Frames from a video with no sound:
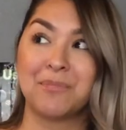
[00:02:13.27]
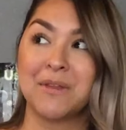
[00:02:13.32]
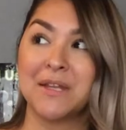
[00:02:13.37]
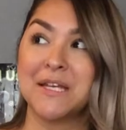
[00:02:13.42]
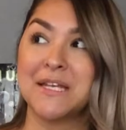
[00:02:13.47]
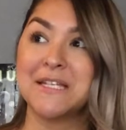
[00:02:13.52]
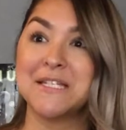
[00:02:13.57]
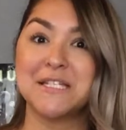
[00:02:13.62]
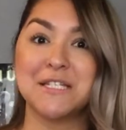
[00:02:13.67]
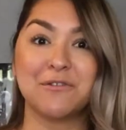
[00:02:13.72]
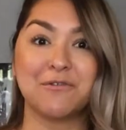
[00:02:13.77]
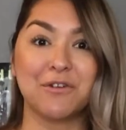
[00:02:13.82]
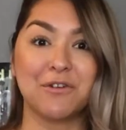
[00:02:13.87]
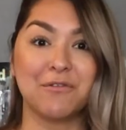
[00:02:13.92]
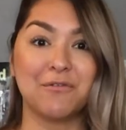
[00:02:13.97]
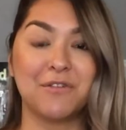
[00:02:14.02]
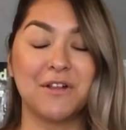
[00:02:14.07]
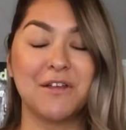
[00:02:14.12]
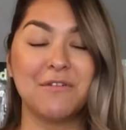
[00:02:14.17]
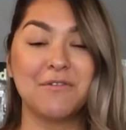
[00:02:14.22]
in different
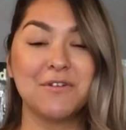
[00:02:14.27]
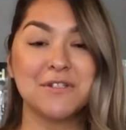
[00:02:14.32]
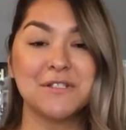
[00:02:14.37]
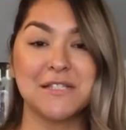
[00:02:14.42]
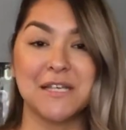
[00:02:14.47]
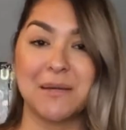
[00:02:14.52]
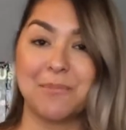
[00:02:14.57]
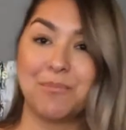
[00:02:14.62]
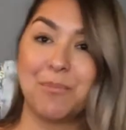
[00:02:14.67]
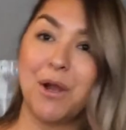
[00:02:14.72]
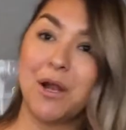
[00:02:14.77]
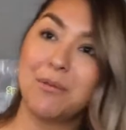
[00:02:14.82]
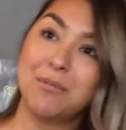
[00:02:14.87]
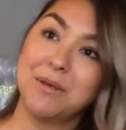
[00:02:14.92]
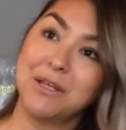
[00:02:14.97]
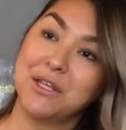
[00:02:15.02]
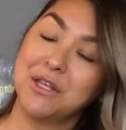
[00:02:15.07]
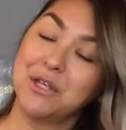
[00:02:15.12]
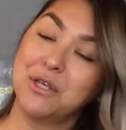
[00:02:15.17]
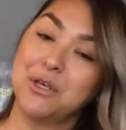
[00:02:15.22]
flavors like
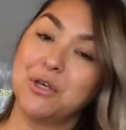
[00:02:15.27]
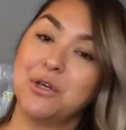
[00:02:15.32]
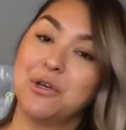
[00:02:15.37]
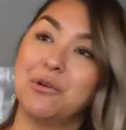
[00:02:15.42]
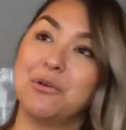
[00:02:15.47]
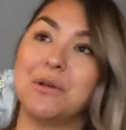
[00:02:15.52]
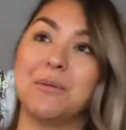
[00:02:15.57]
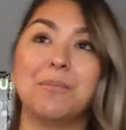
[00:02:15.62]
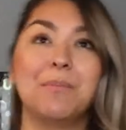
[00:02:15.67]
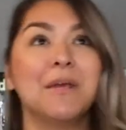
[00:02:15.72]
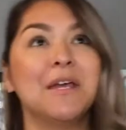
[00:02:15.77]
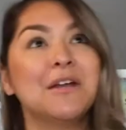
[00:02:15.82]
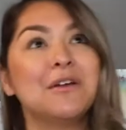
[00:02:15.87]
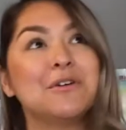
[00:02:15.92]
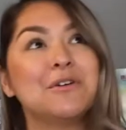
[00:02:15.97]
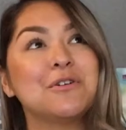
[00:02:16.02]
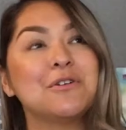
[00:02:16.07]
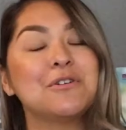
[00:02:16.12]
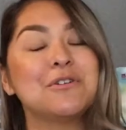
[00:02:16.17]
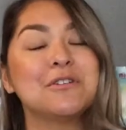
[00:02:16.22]
barbecue and
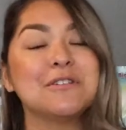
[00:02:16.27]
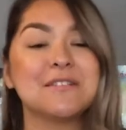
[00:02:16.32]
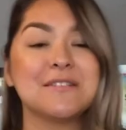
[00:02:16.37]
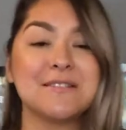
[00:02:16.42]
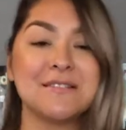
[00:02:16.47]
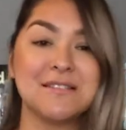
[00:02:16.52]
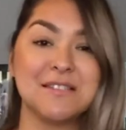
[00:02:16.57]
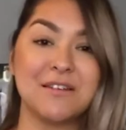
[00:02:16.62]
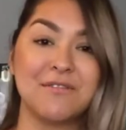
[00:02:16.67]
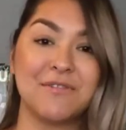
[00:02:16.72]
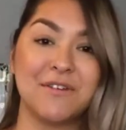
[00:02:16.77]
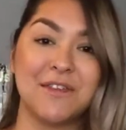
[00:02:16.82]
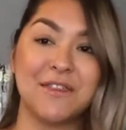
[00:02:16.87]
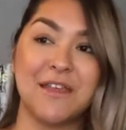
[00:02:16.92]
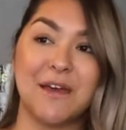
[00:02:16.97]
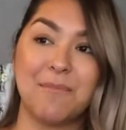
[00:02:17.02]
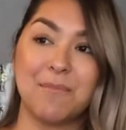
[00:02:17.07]
pickled and stuff like that,